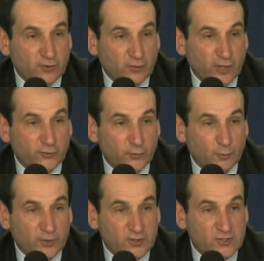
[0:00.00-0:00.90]
the last few
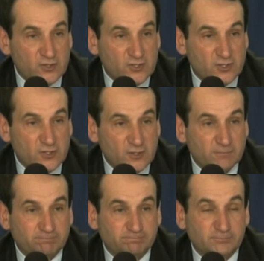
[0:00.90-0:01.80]
weeks of the season.
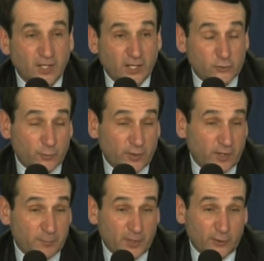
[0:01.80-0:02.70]
Actually, we
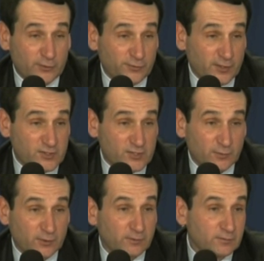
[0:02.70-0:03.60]
got better defensively,